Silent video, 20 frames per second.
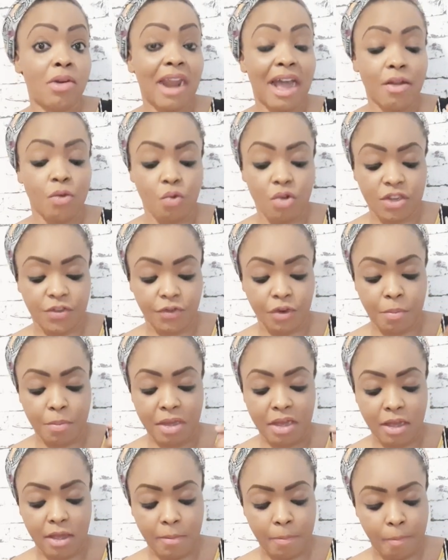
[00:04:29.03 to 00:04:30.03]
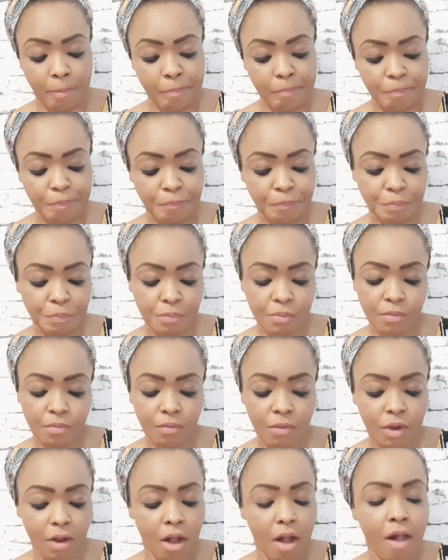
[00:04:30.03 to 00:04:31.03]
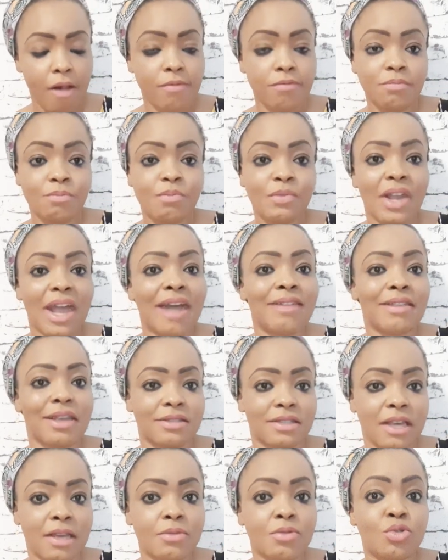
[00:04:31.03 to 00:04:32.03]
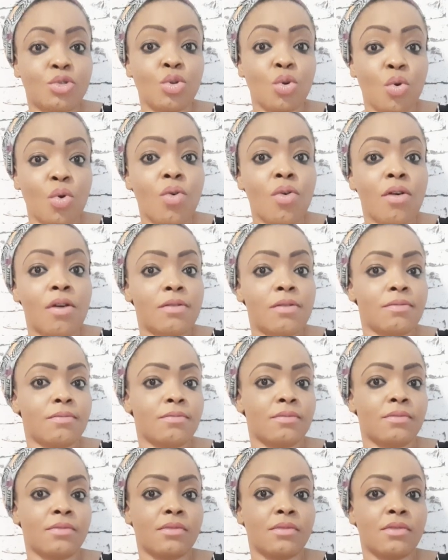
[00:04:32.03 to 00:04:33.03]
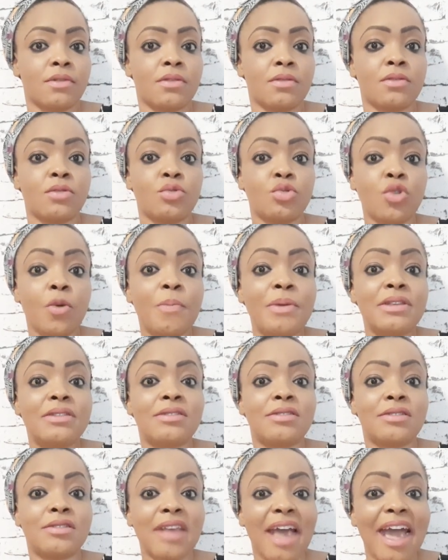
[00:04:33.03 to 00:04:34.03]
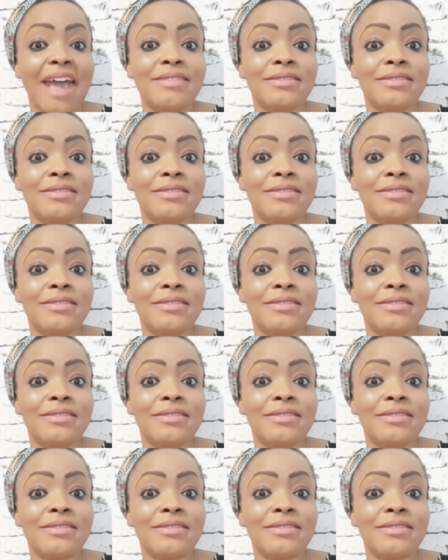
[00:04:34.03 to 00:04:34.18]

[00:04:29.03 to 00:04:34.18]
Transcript: language from him, and I said, do be ze,